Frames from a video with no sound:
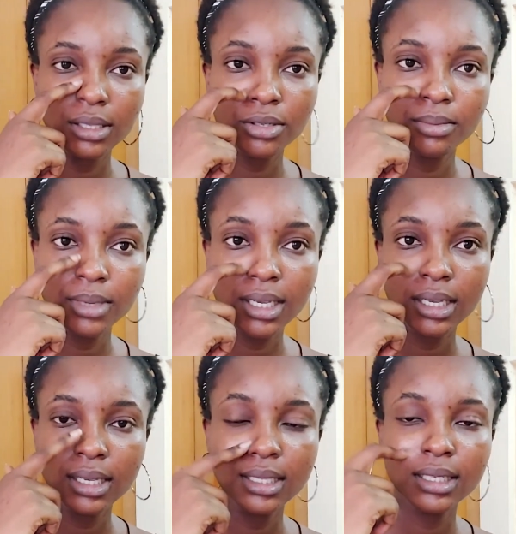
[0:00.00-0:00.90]
to
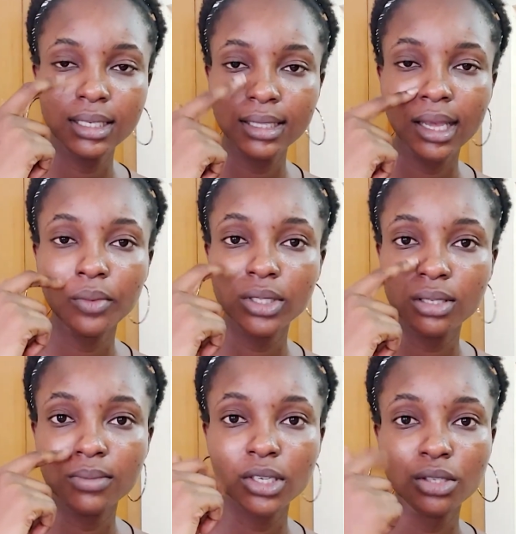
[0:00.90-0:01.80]
me it tastes like what is
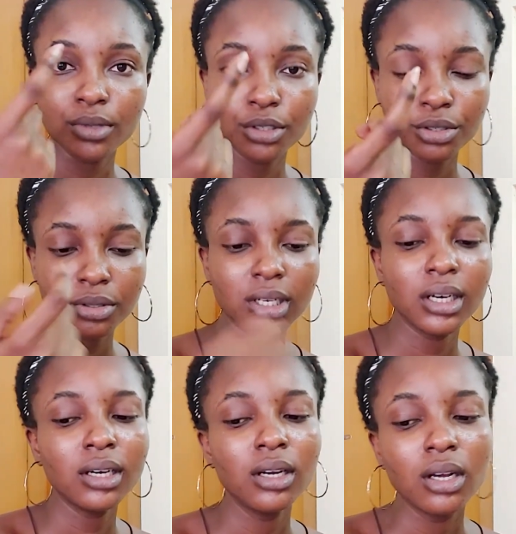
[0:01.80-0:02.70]
mixed with
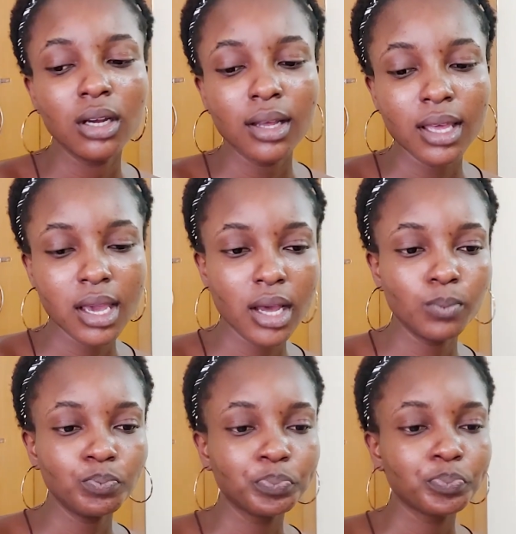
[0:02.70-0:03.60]
sugar. Yeah.